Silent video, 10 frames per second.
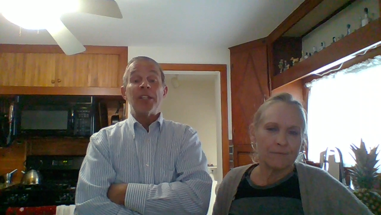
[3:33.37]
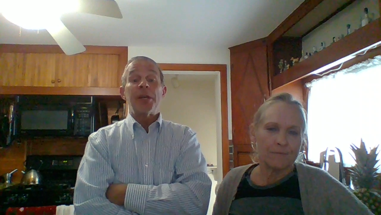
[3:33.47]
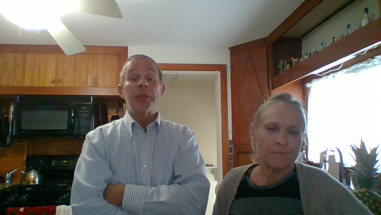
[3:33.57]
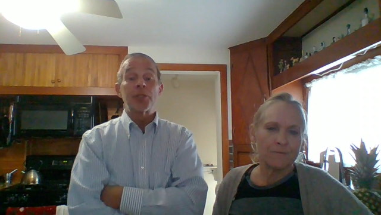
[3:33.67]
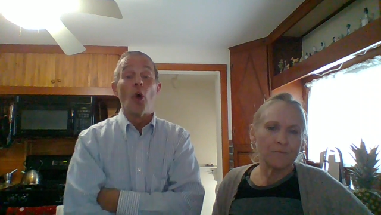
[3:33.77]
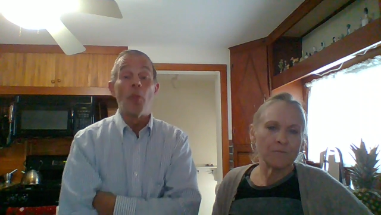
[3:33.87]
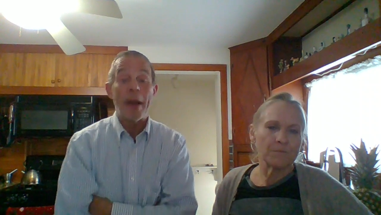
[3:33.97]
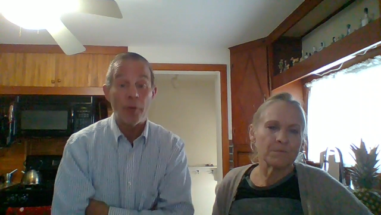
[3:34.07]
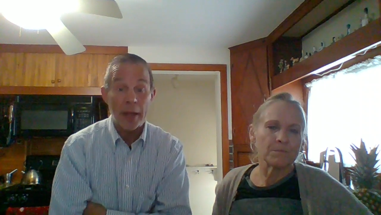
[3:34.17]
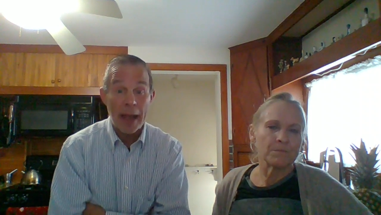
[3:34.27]
Speaker 1: she was told
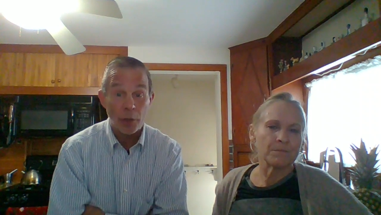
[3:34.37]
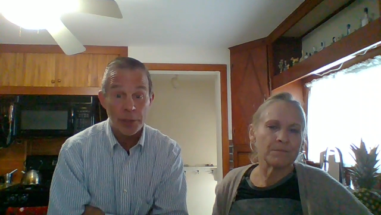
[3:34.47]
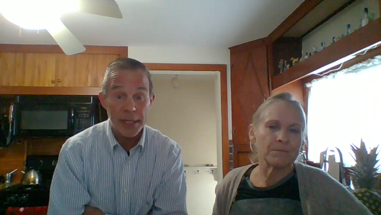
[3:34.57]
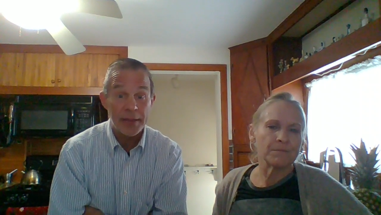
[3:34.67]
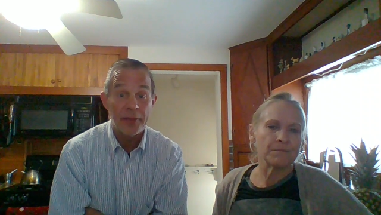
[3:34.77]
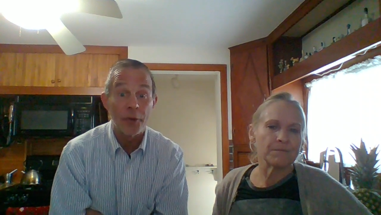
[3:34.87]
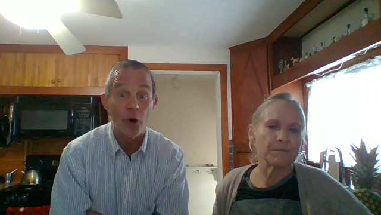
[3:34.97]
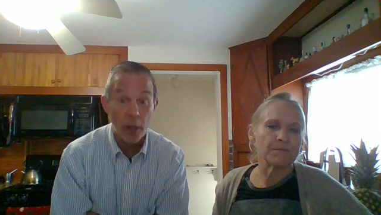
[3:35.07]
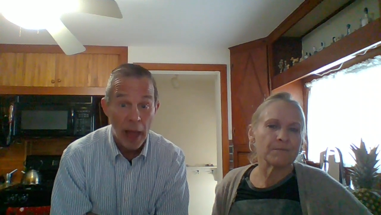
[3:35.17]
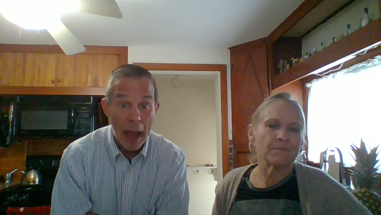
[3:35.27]
by Rogowski that they're
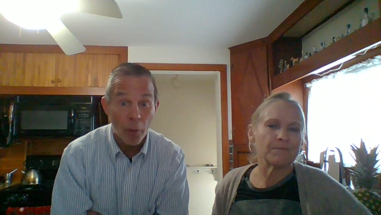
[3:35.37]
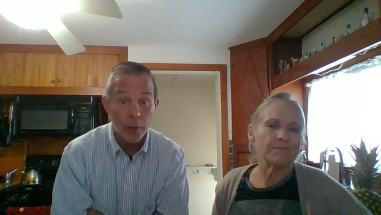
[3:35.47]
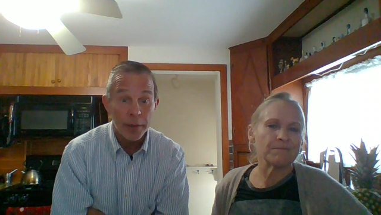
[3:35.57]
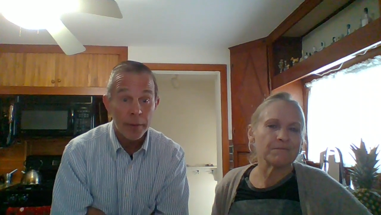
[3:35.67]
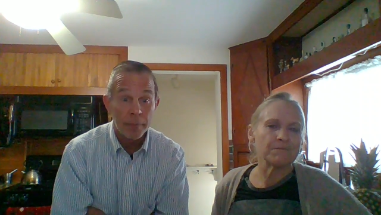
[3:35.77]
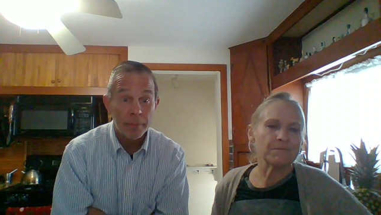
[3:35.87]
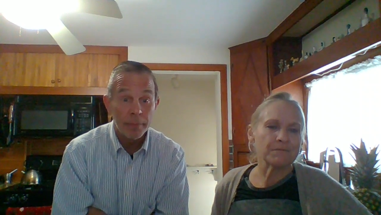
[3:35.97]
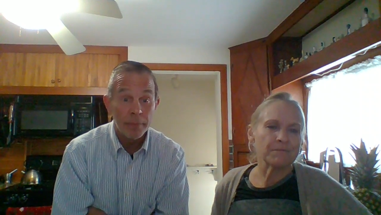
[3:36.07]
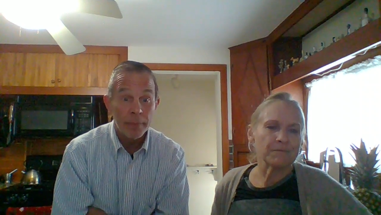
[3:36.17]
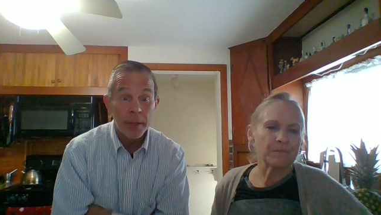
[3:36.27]
allowed.
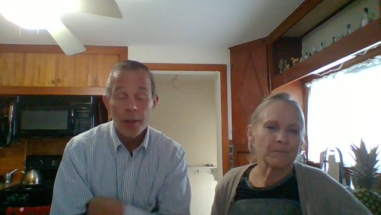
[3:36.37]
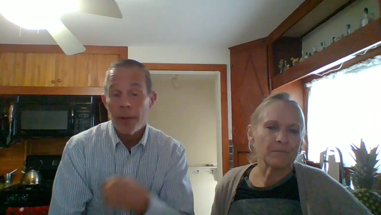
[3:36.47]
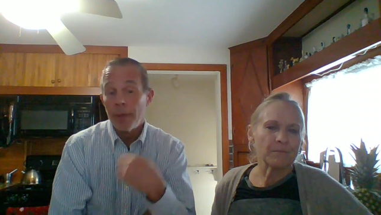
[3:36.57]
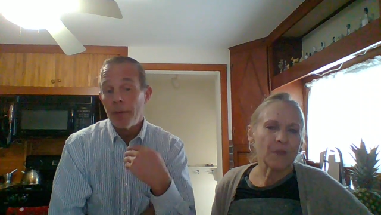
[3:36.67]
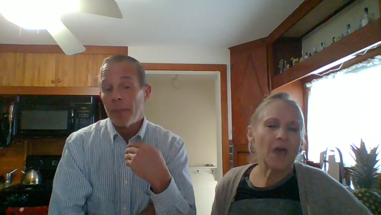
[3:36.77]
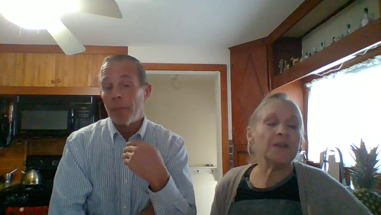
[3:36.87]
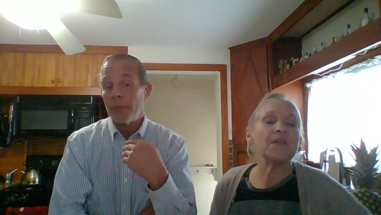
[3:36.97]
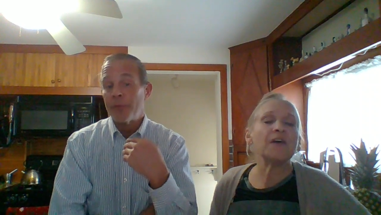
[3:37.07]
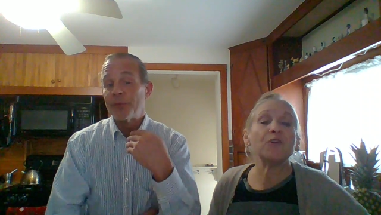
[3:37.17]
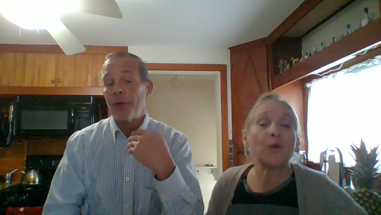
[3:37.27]

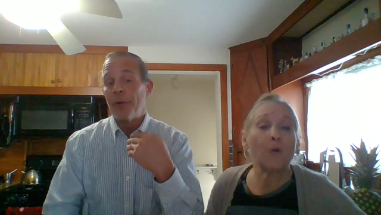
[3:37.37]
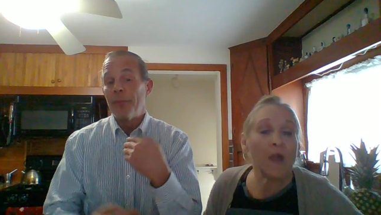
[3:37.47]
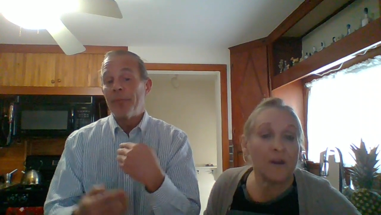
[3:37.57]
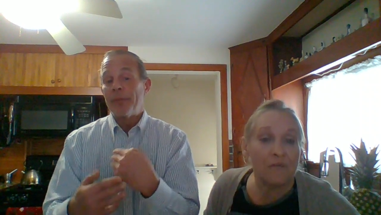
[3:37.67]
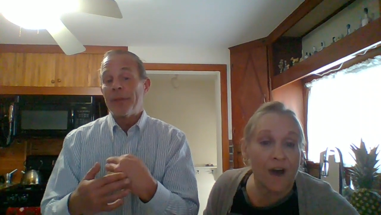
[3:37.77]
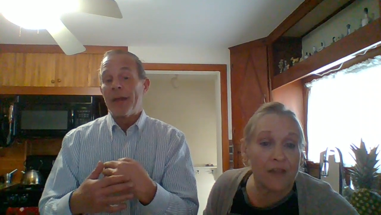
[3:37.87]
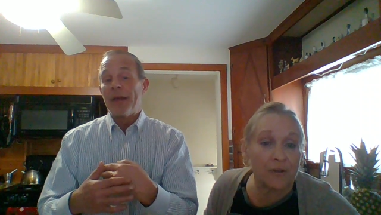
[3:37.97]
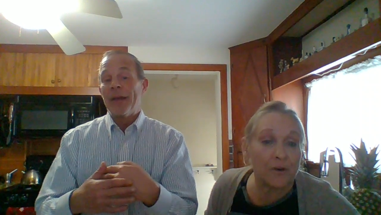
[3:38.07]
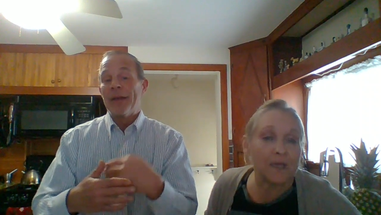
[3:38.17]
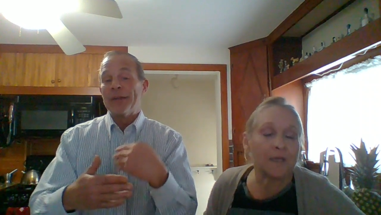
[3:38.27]
Speaker 2: And that their
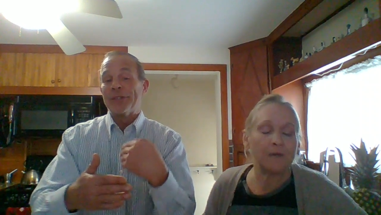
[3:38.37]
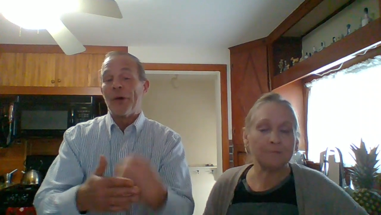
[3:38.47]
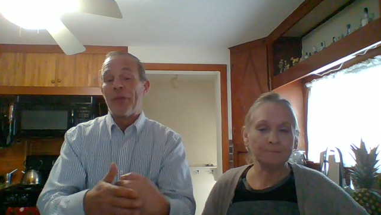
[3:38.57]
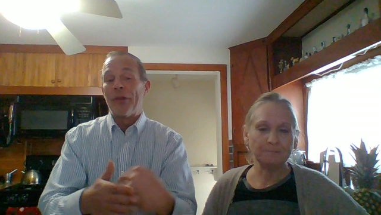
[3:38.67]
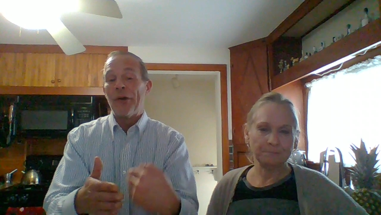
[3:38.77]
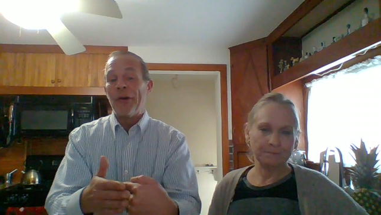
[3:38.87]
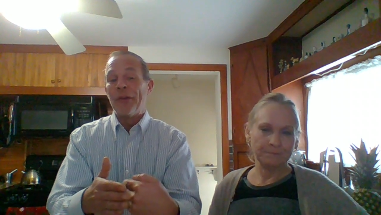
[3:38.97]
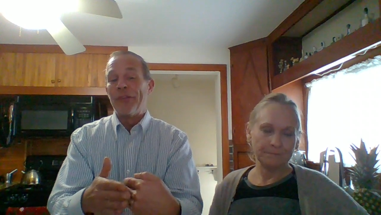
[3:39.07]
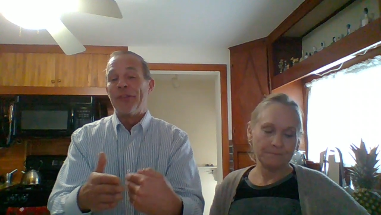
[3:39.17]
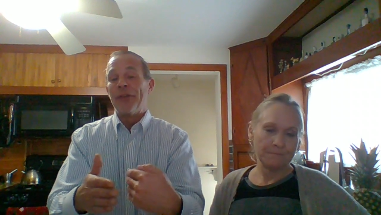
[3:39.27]
grandfather did. So
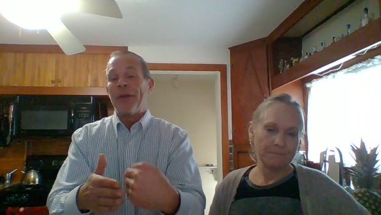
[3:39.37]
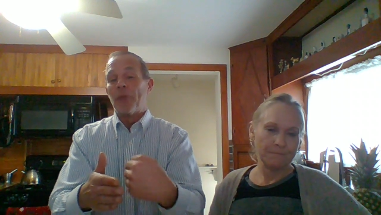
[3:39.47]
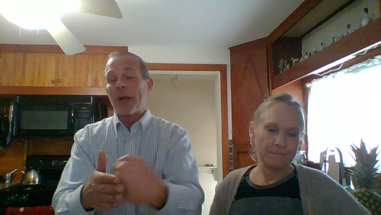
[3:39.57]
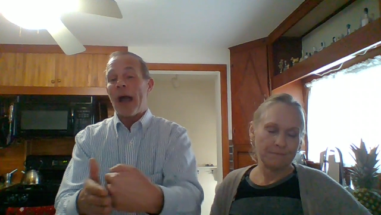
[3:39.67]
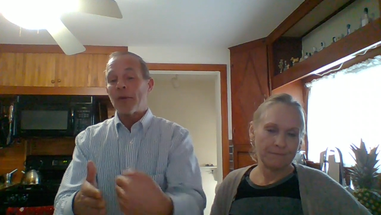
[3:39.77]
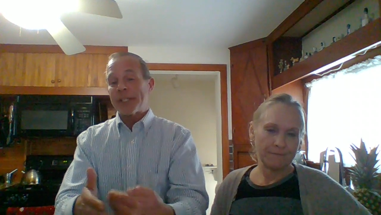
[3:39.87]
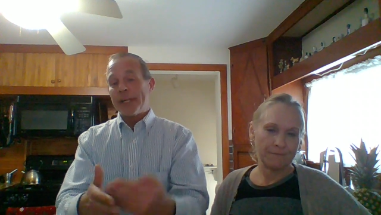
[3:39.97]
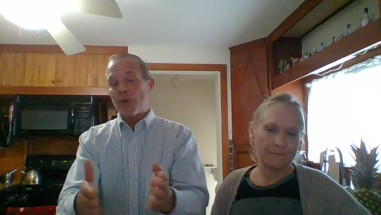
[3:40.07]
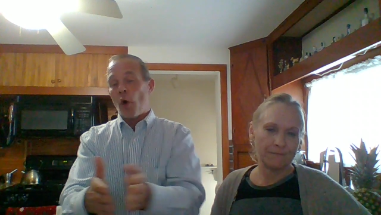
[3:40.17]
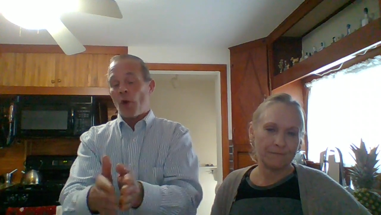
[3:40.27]
Speaker 1: they
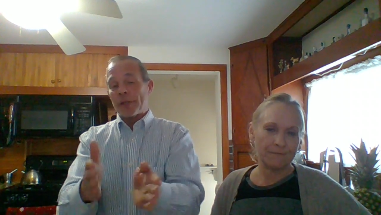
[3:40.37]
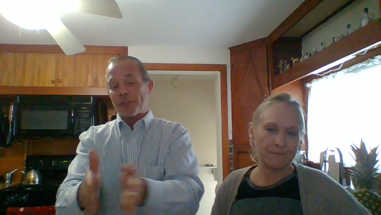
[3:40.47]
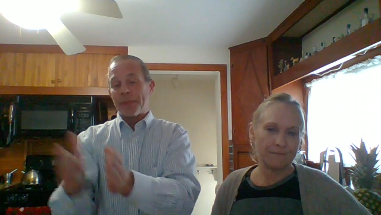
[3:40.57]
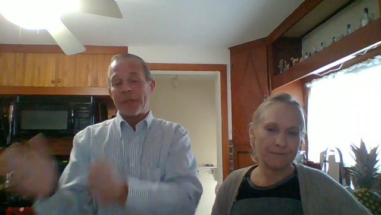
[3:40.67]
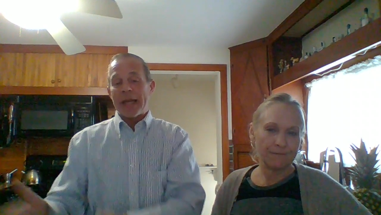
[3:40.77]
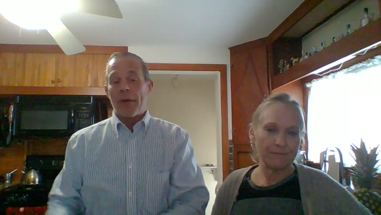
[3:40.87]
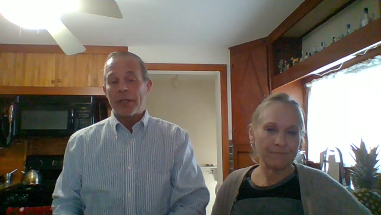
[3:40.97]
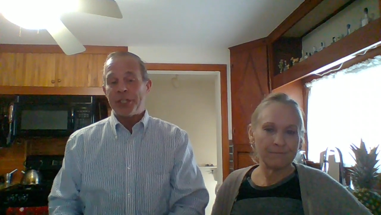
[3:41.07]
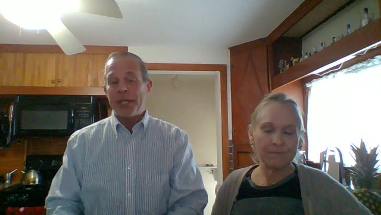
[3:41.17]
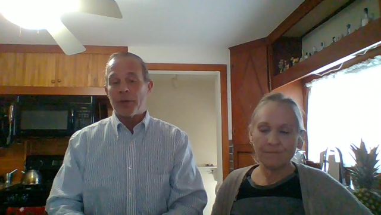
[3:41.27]
Rogowski told us from the town
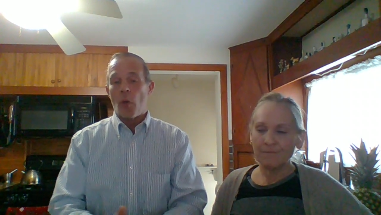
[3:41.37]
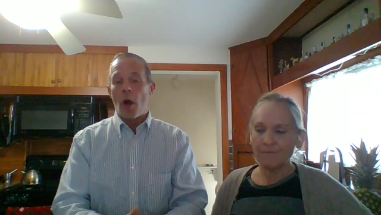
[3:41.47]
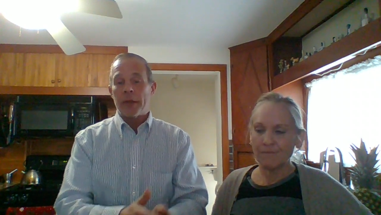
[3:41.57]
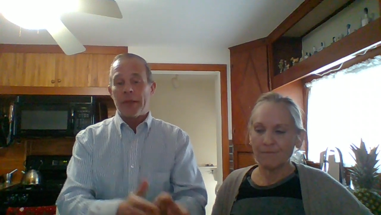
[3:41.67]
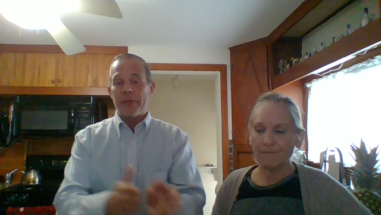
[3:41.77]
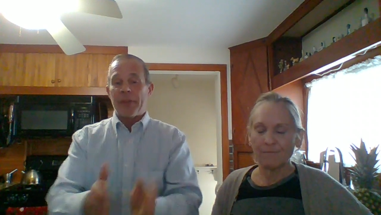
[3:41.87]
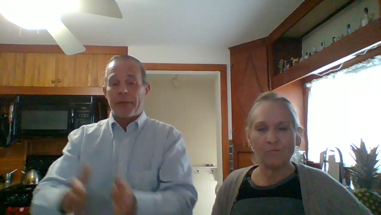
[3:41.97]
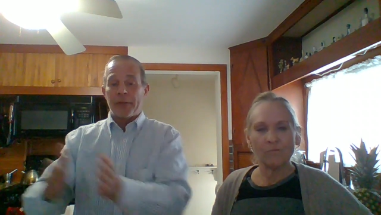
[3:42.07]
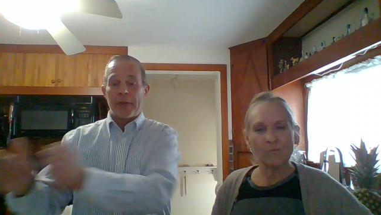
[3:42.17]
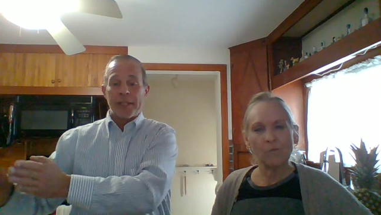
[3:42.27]
of Cheektowaga that,
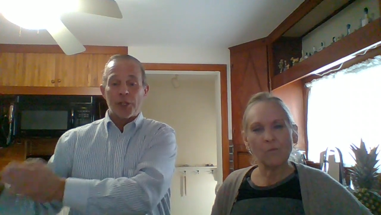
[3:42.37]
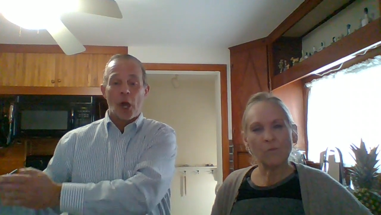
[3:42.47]
that these